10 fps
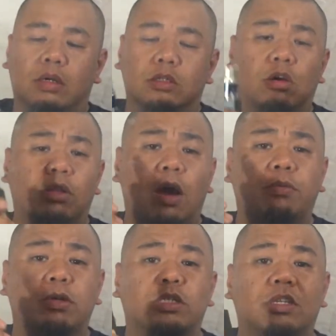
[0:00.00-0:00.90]
So that
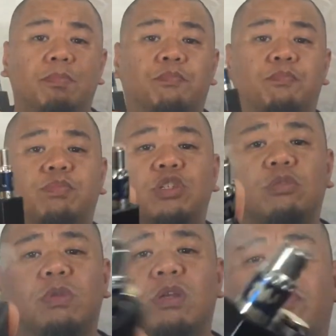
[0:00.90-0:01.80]
was the
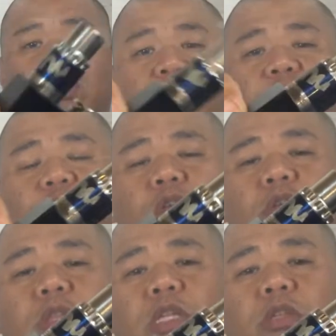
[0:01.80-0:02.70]
zoomed in view
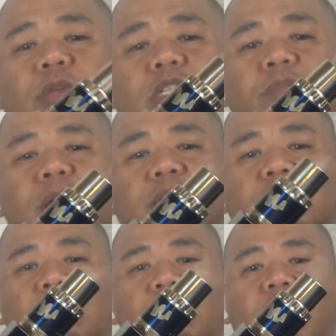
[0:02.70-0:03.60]
for the Twisted
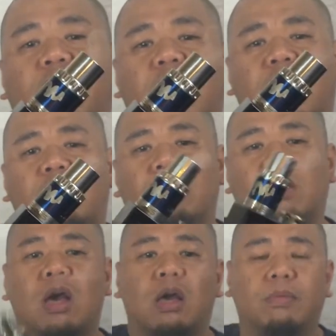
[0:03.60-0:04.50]
Messes RDA.
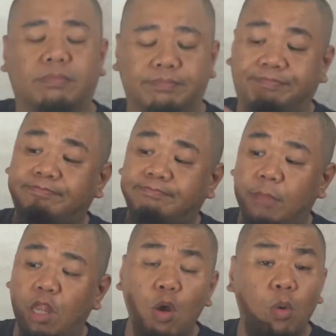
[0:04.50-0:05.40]

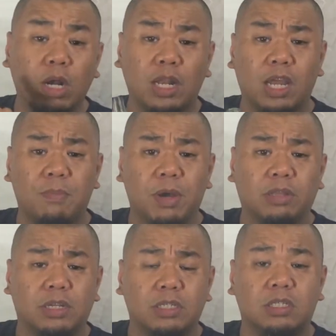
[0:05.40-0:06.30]
What I like
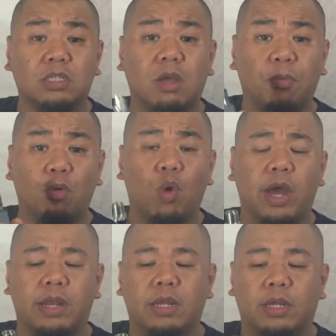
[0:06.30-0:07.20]
about this, number
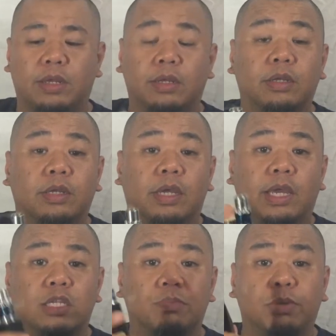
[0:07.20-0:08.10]
one,
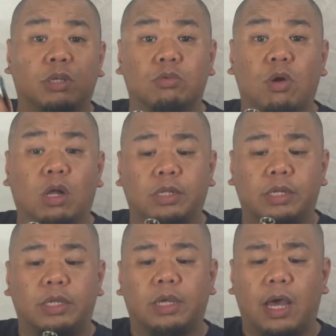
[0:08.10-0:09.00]
is build
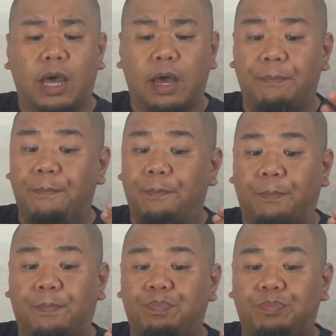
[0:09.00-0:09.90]
quality.
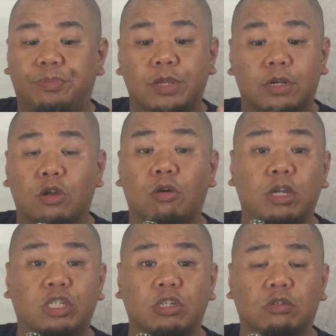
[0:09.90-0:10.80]
There are no
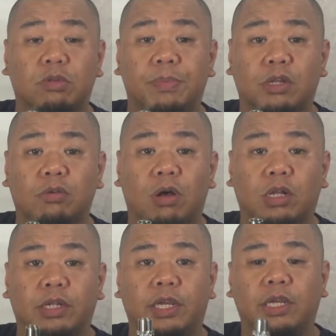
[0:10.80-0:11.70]
issues with the build
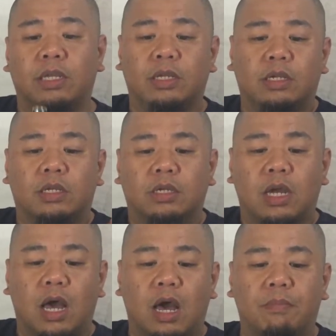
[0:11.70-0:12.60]
quality.
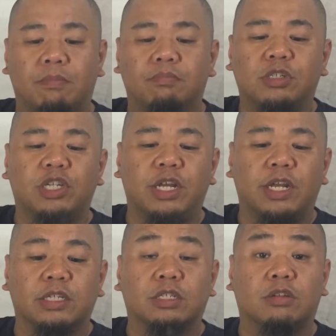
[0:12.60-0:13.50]

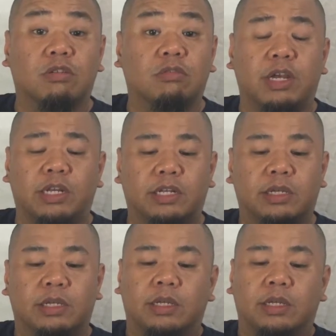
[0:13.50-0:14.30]
Machining is great.